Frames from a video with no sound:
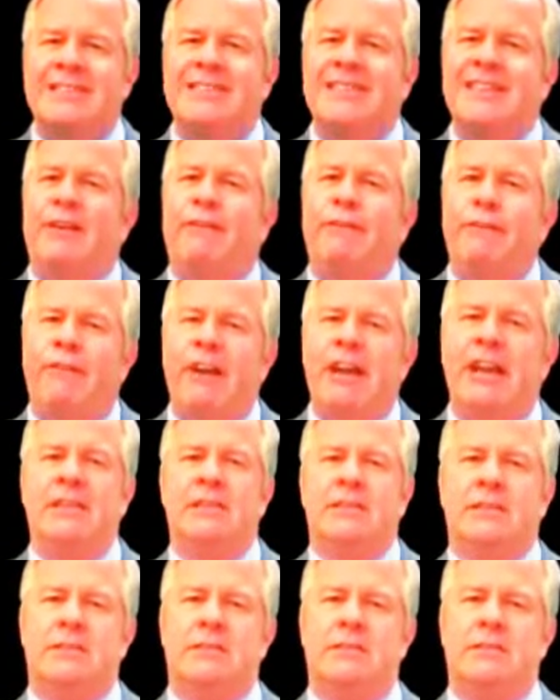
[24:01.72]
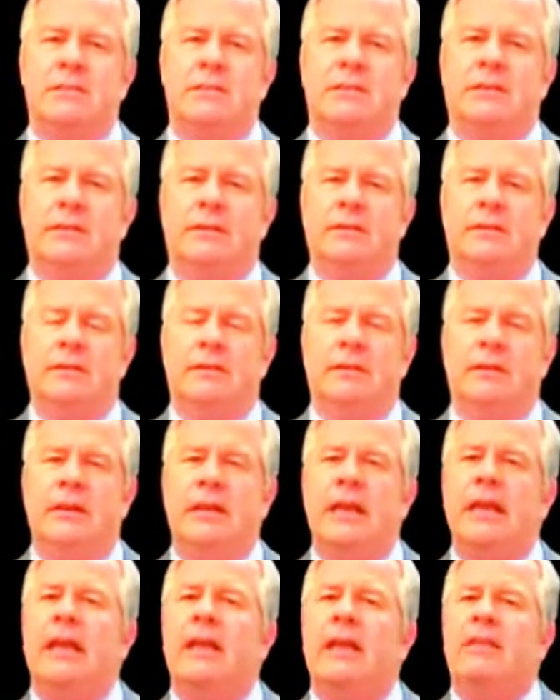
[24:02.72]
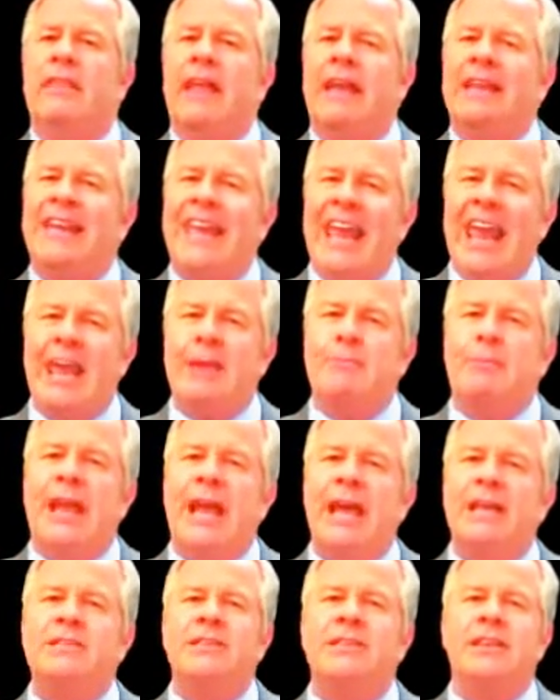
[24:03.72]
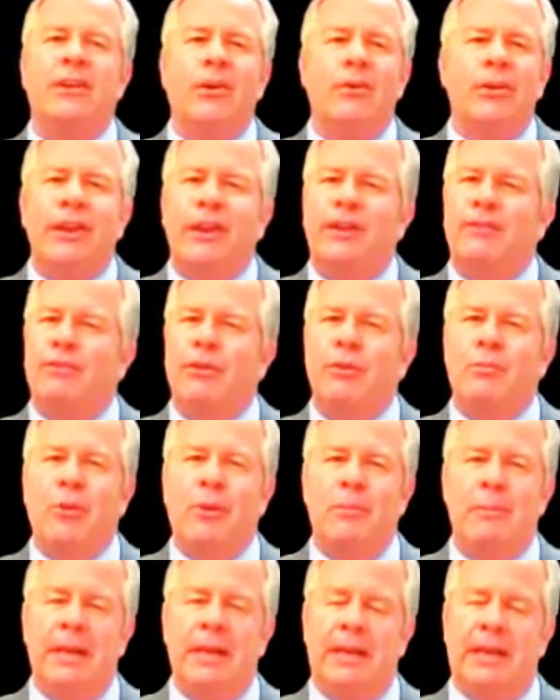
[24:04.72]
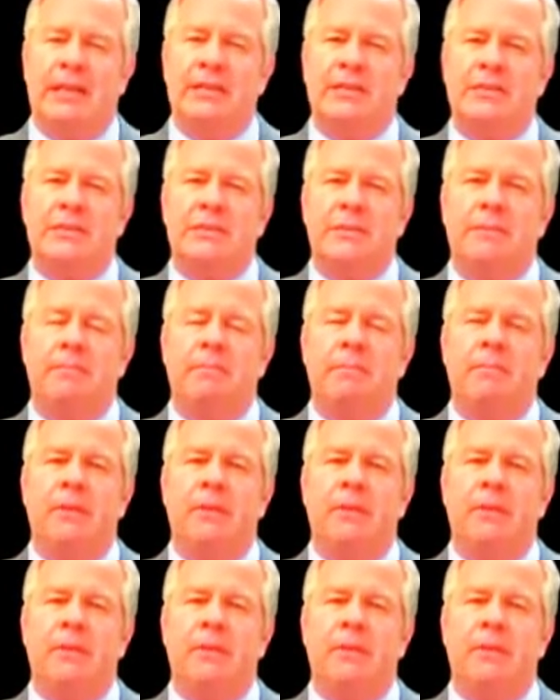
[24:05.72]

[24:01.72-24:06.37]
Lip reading: as their friends. That game lasted only a few more minutes,